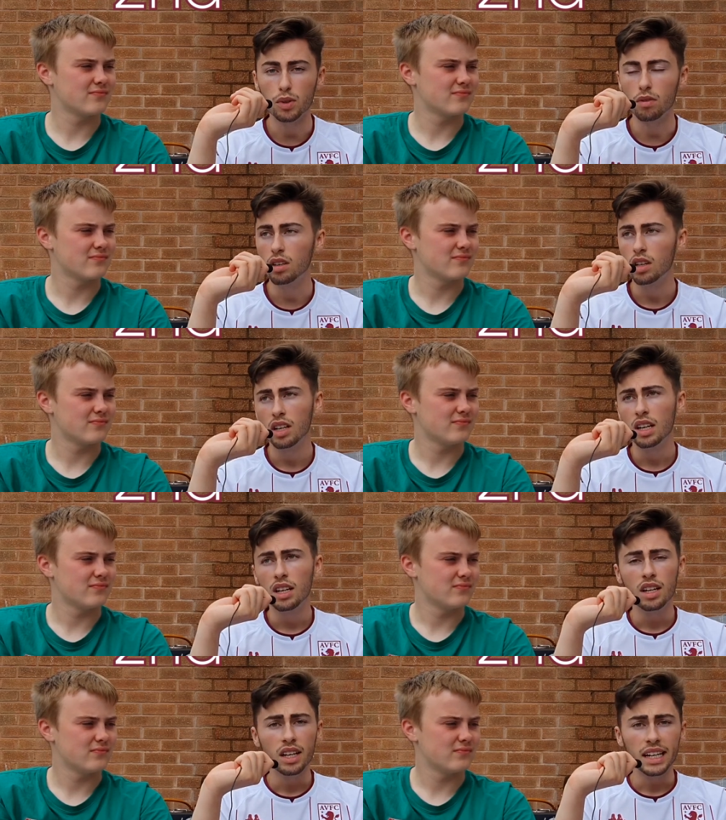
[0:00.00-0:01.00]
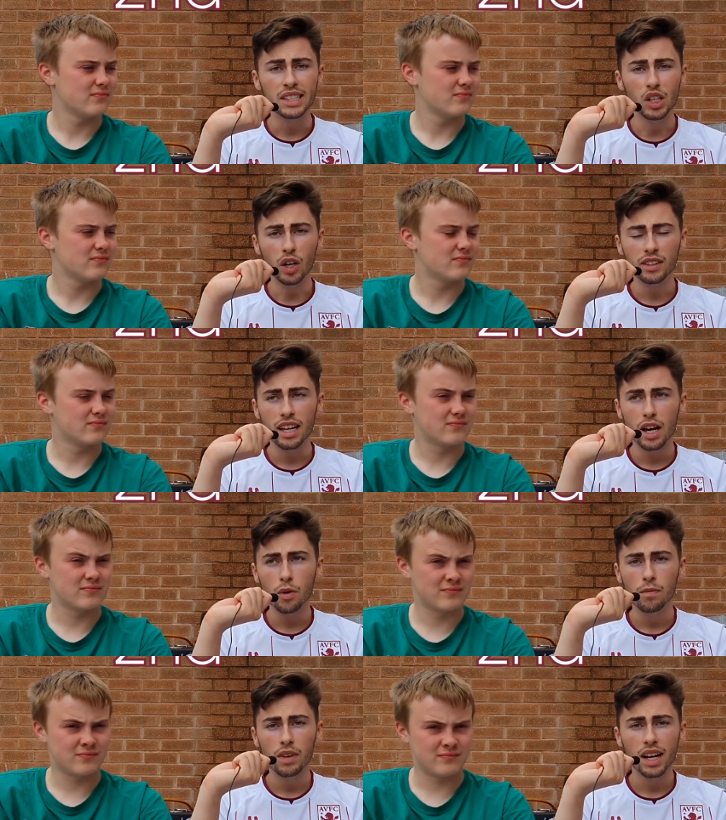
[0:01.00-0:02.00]
Speaker 1: but he's gone now,
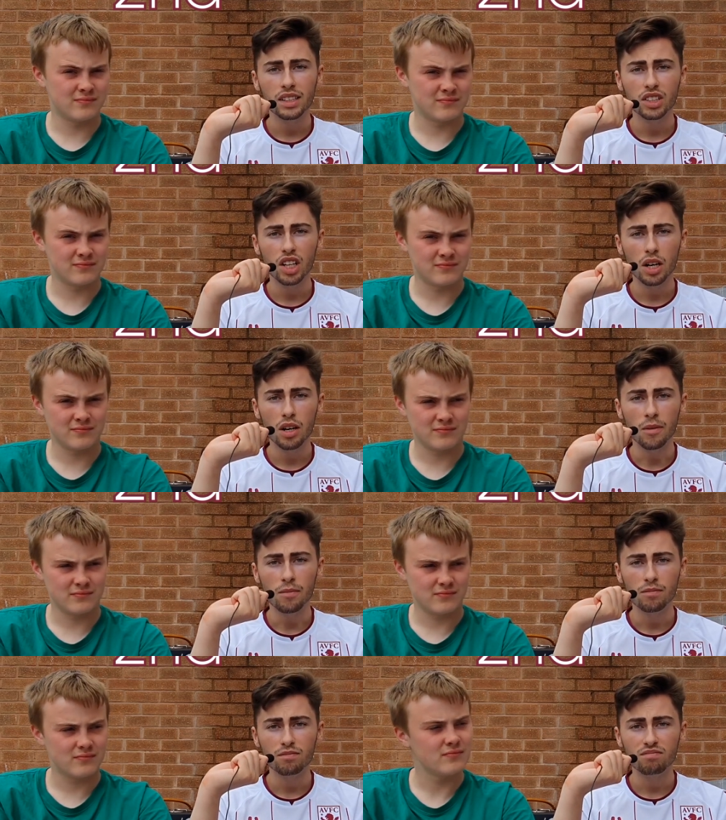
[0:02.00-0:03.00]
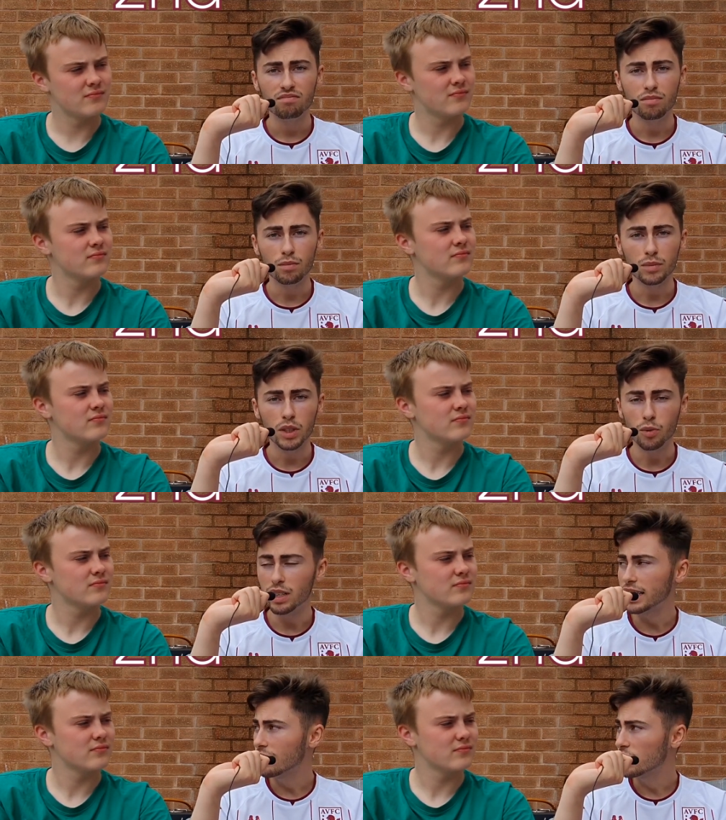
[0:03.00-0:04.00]
and we don't
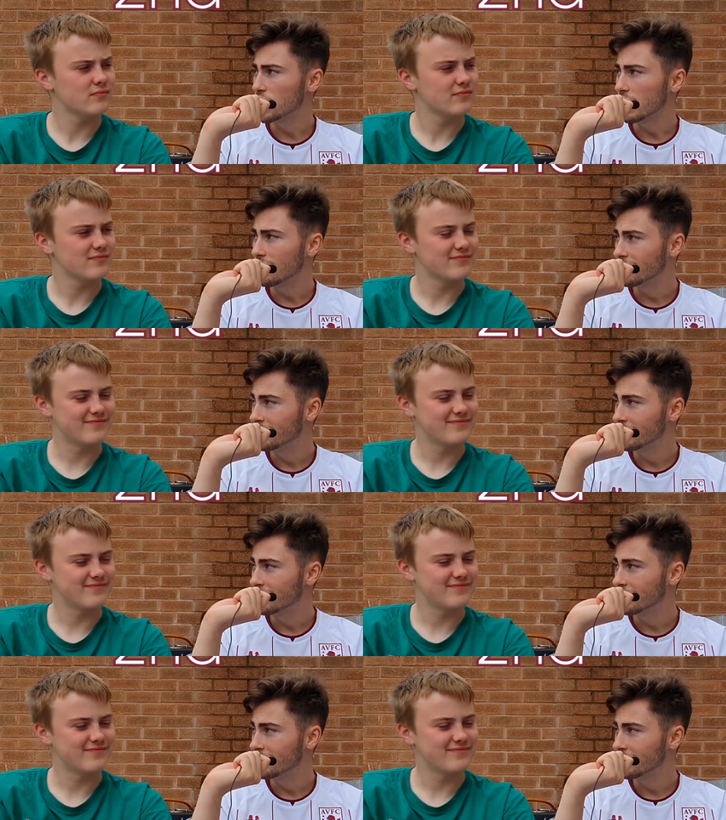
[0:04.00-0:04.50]
really give a shit.